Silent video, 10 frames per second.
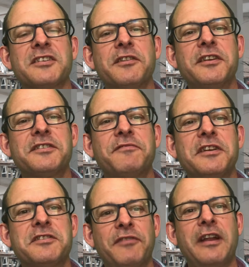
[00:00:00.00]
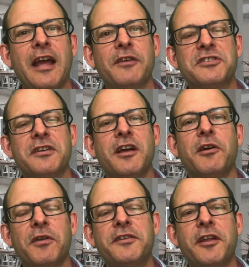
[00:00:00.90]
So this this video is
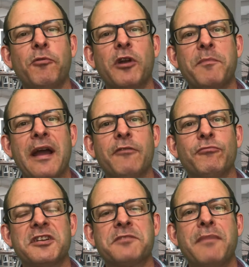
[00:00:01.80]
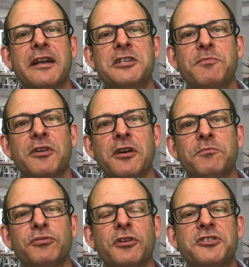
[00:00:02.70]
another another one about risk management
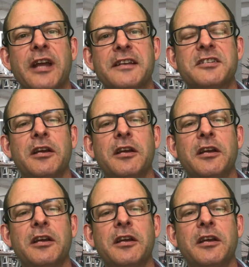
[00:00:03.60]
on projects.